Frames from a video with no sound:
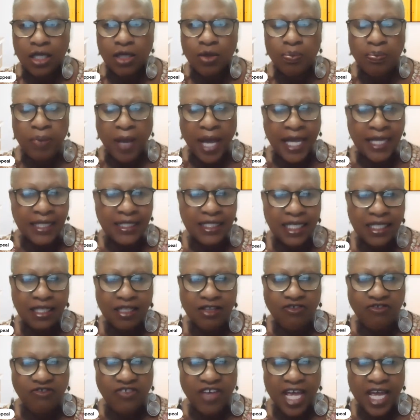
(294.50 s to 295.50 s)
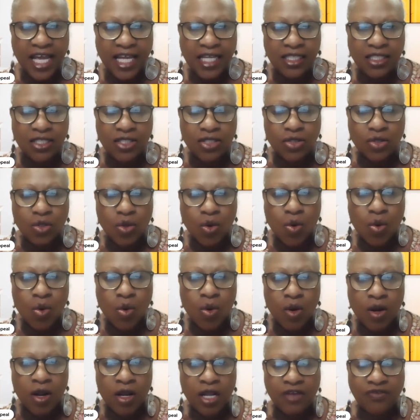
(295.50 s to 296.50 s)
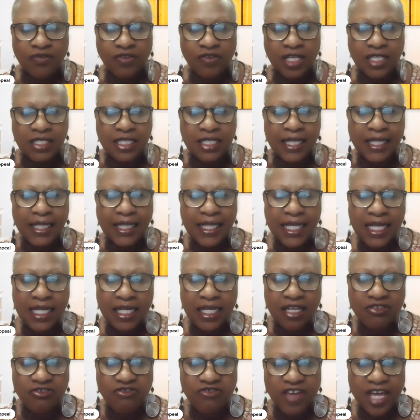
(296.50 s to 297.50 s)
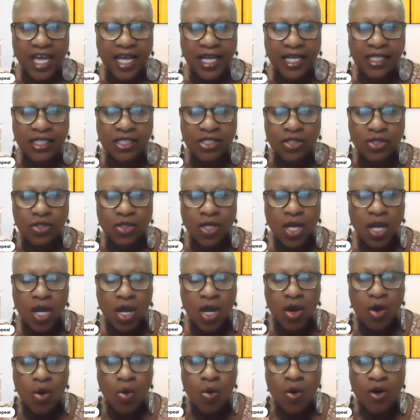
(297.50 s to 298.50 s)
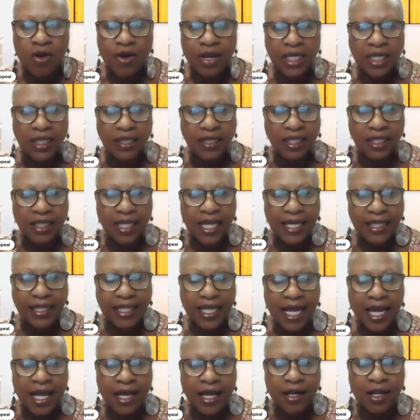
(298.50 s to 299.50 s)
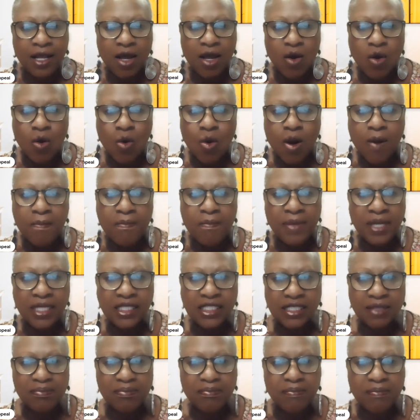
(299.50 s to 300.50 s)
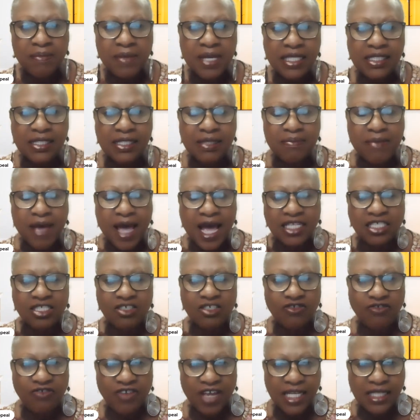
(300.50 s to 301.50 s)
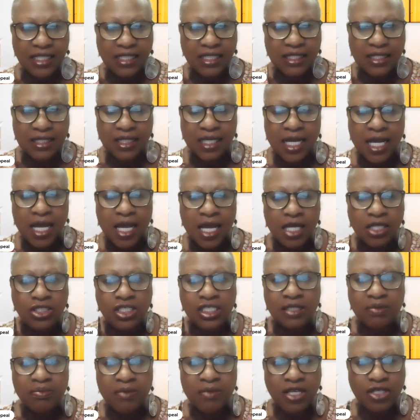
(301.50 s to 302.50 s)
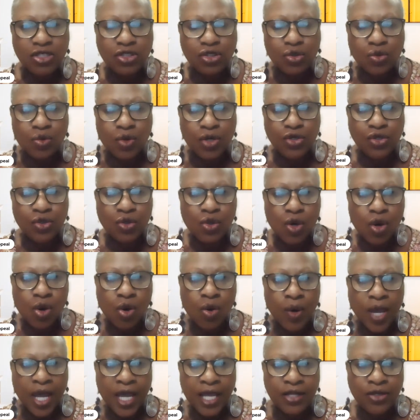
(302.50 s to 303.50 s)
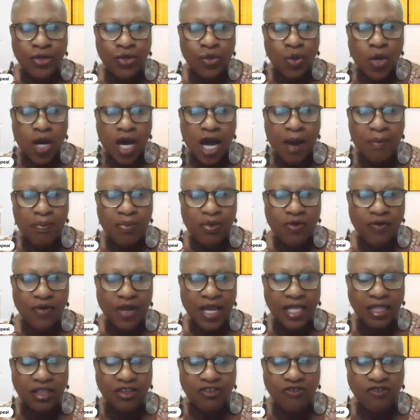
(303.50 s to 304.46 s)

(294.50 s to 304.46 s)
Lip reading: Painting the fence, or if there's a lean-in fence or anything like that, or mismatched fence, just make sure you go and you upgrade the